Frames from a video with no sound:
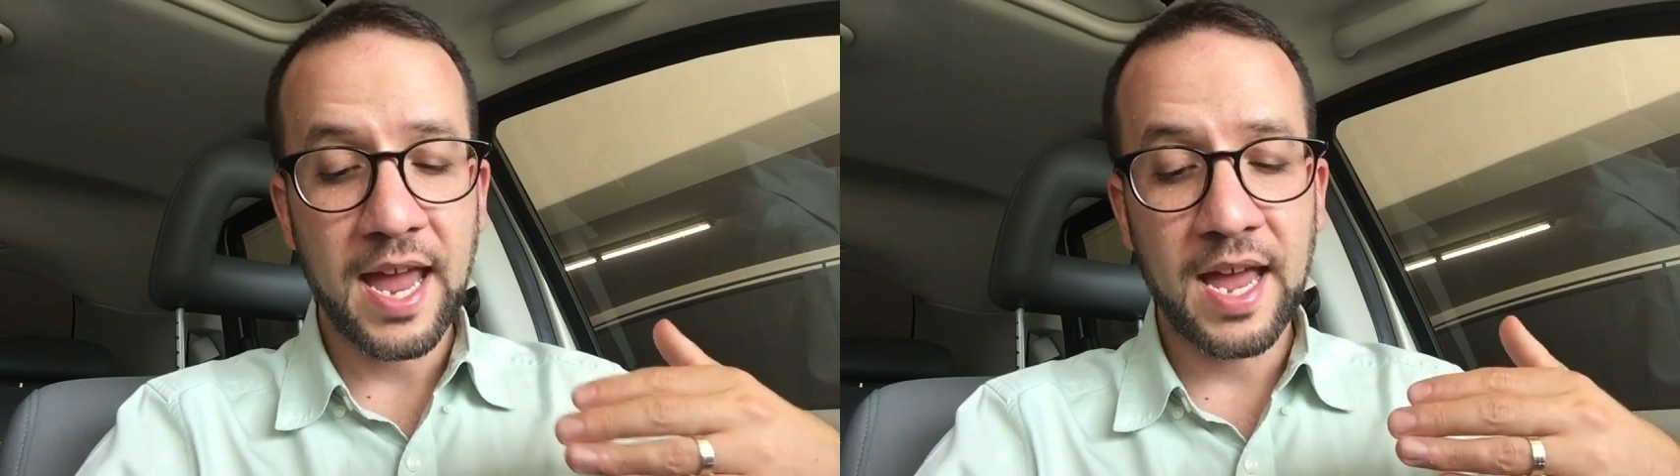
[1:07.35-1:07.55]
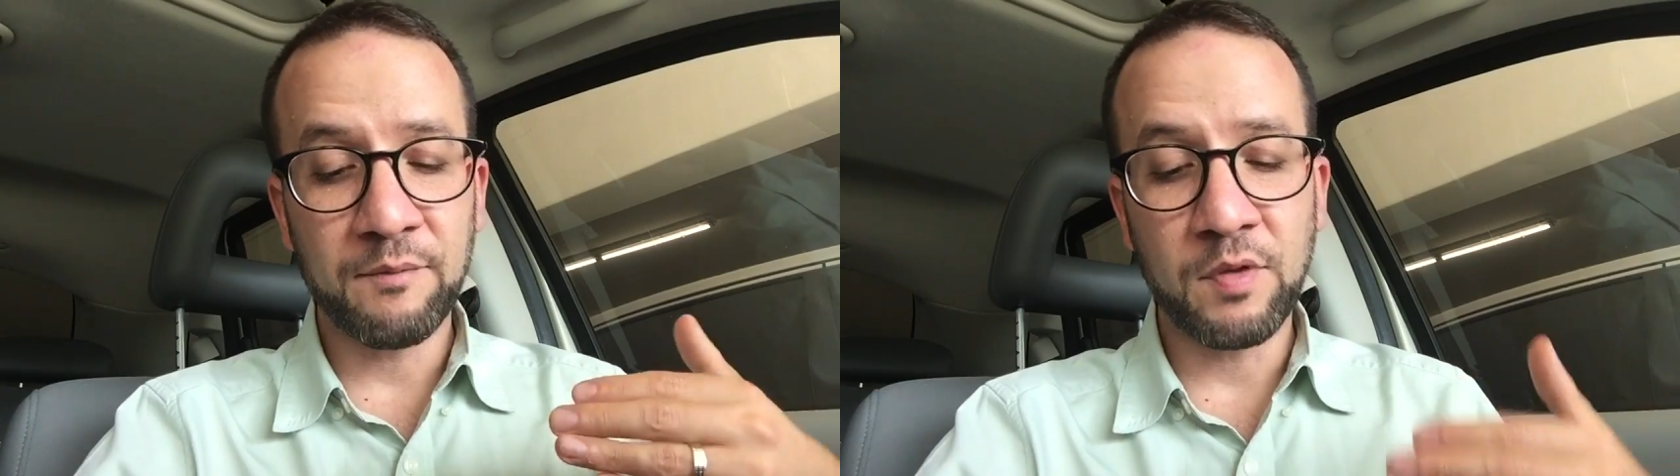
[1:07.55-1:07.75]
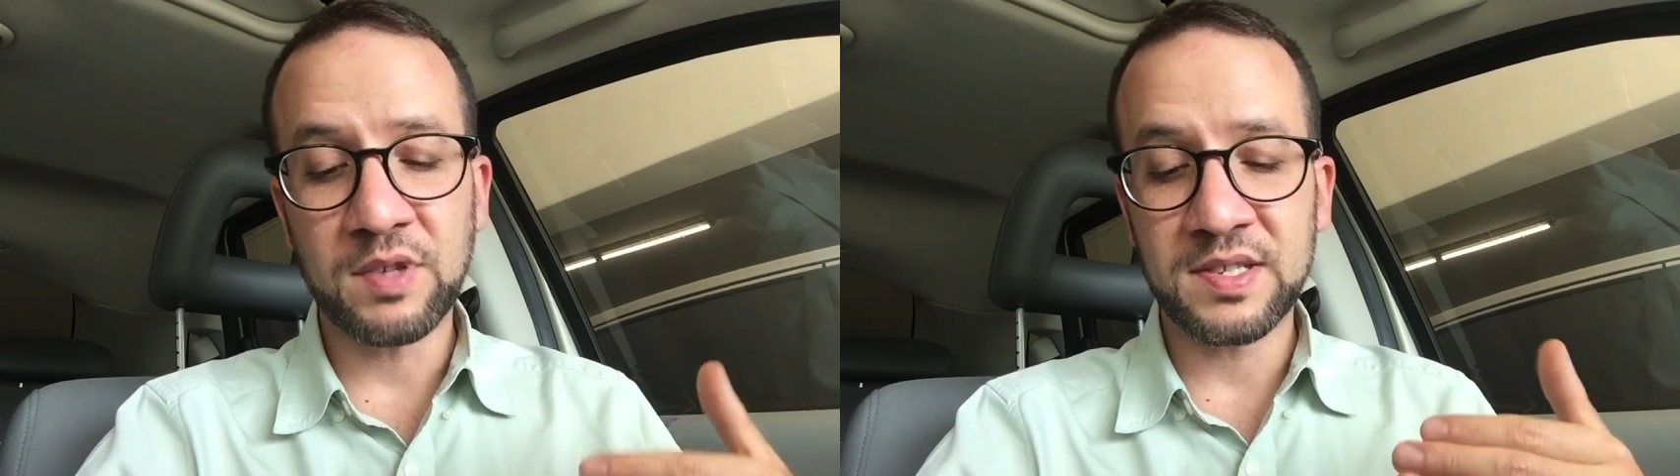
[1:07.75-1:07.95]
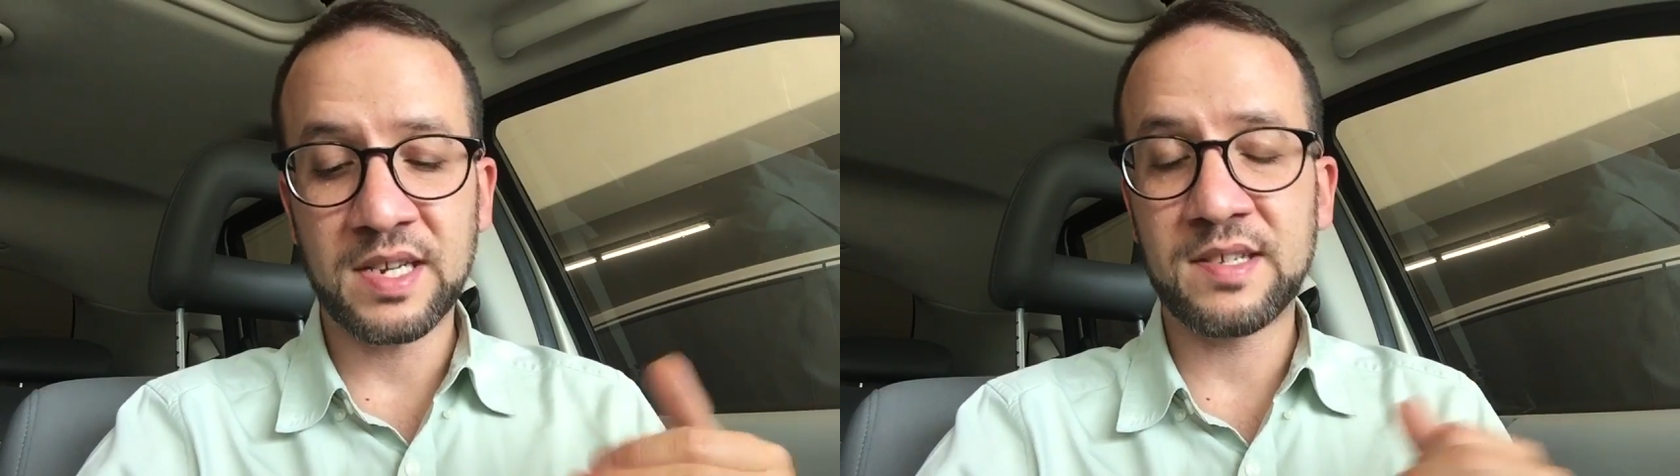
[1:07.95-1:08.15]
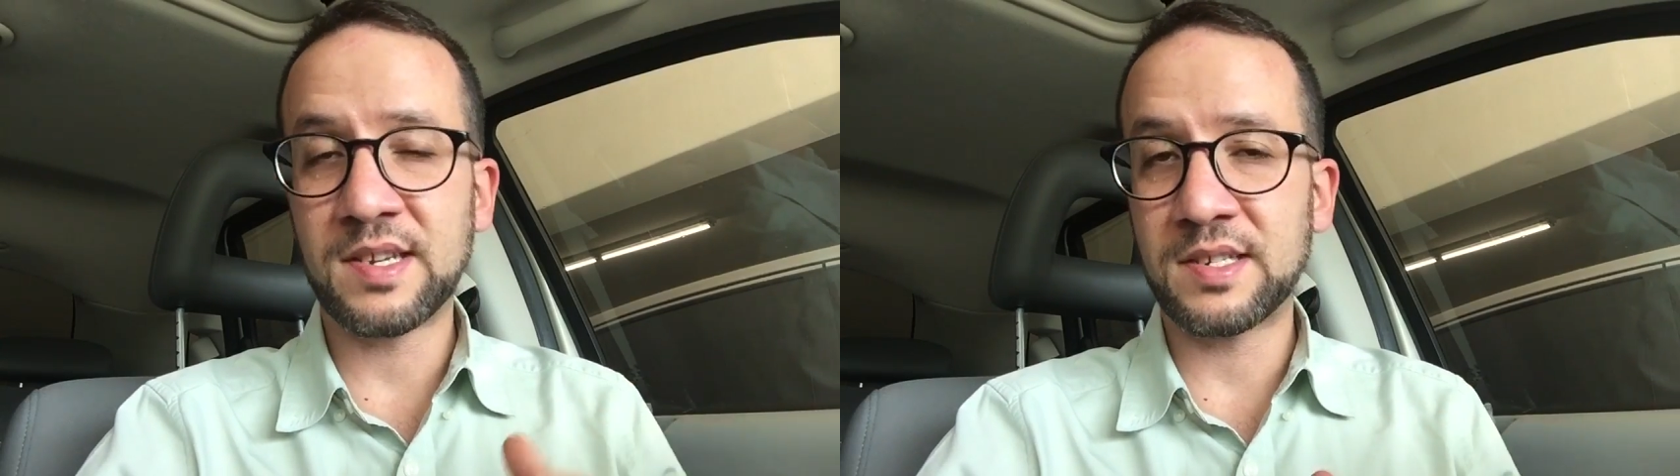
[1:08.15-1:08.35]
And
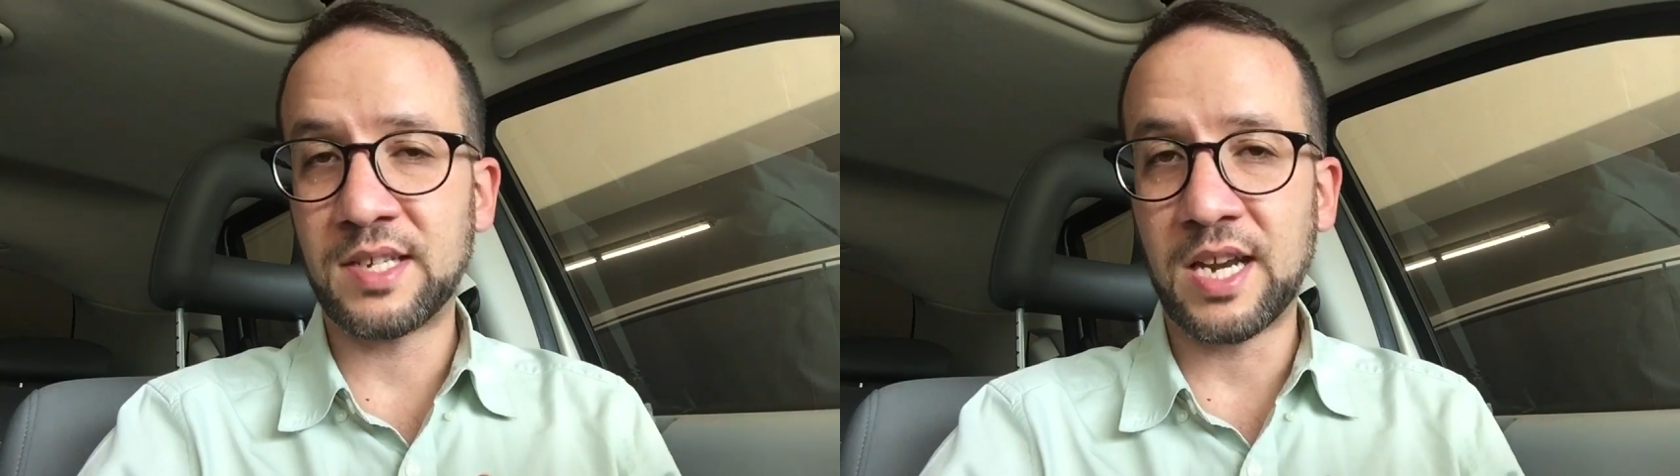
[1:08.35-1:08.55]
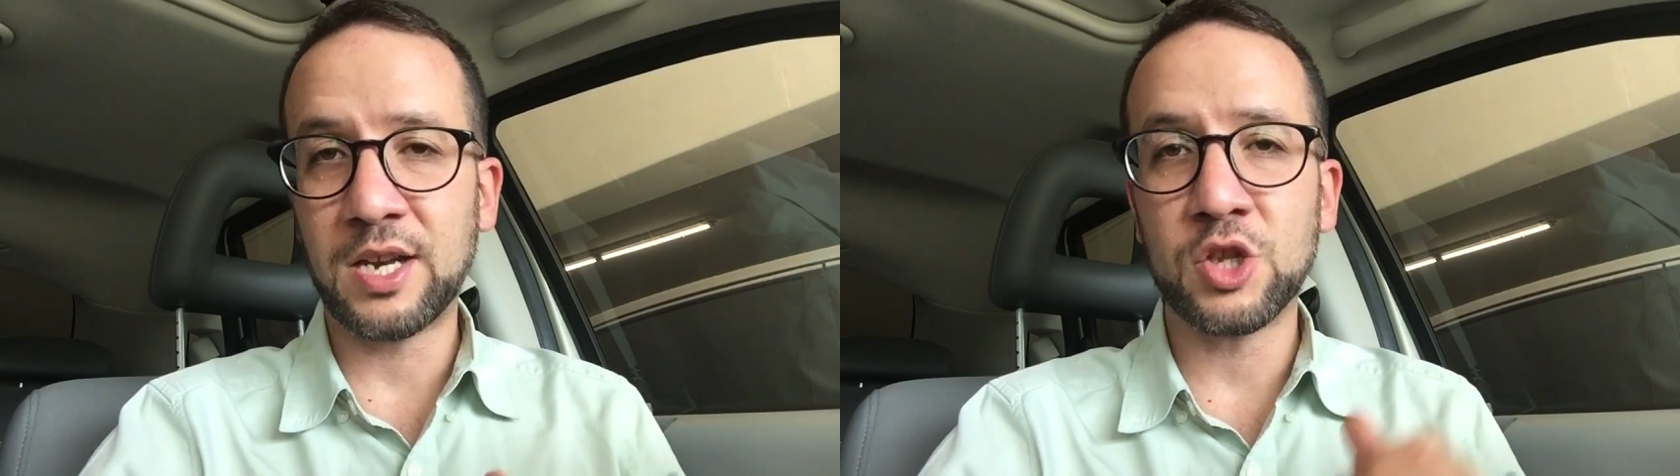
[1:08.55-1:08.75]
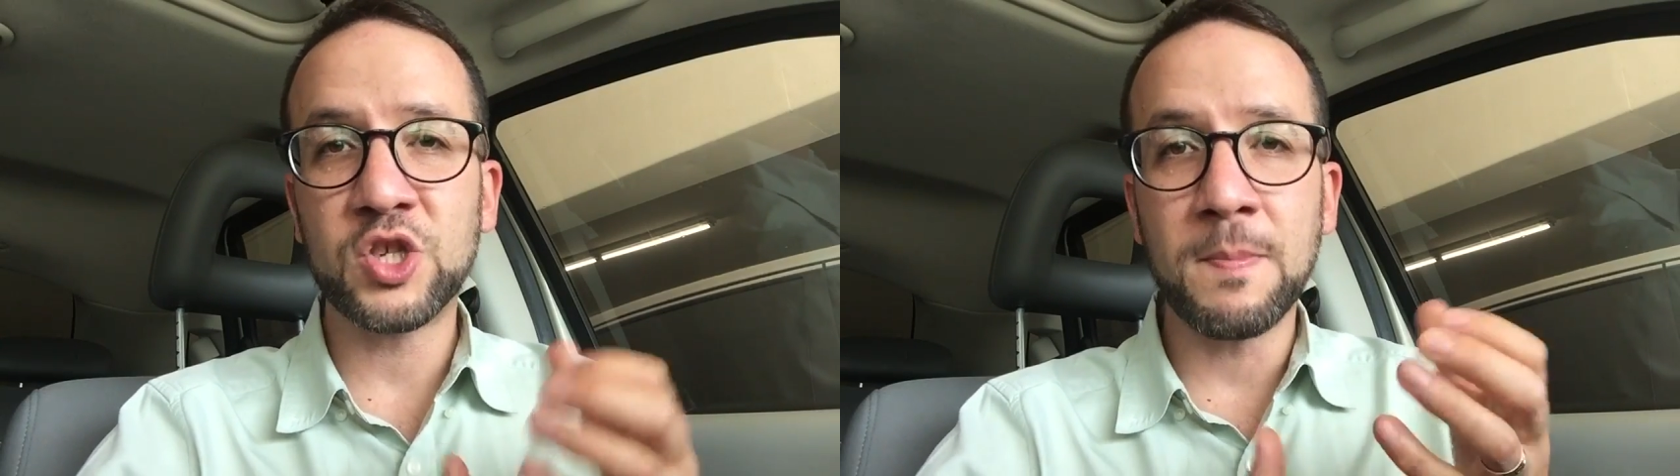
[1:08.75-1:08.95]
56:16,